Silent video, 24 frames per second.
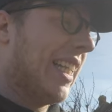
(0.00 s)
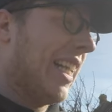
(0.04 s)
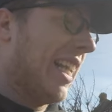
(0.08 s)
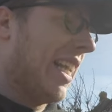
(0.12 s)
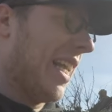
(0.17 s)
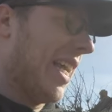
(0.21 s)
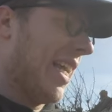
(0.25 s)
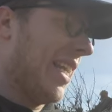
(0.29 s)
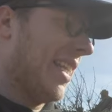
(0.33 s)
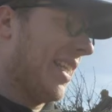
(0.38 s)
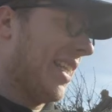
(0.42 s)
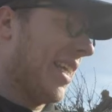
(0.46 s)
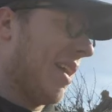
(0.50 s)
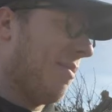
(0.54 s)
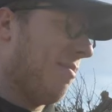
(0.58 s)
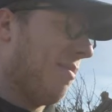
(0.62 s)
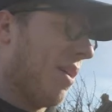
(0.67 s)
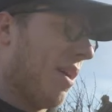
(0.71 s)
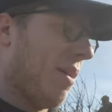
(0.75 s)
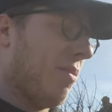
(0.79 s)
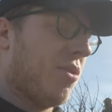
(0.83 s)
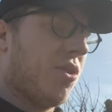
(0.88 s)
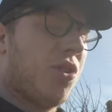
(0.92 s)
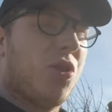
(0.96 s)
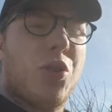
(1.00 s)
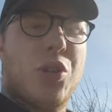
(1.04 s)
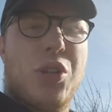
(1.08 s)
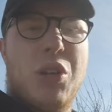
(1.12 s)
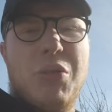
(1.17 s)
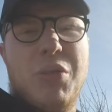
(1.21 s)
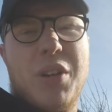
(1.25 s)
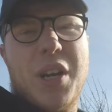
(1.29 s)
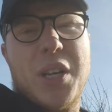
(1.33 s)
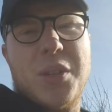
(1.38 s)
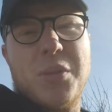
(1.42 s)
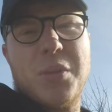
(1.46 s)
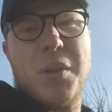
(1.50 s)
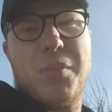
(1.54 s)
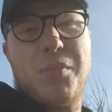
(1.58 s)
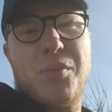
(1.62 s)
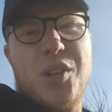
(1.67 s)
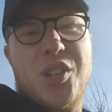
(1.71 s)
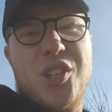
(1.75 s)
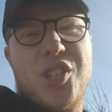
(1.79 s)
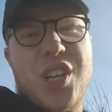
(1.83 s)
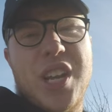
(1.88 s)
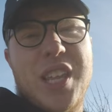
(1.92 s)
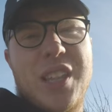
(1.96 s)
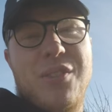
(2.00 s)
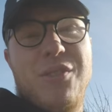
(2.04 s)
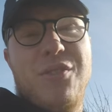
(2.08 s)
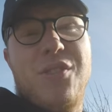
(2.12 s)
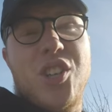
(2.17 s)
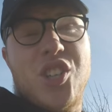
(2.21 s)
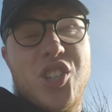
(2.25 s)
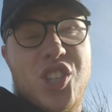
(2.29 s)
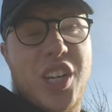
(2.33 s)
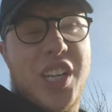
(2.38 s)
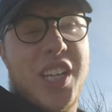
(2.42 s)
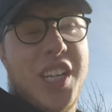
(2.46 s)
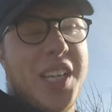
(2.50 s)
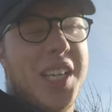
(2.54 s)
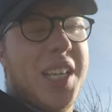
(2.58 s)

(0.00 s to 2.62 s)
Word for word: And um, I'm sure you guys will appreciate the fishing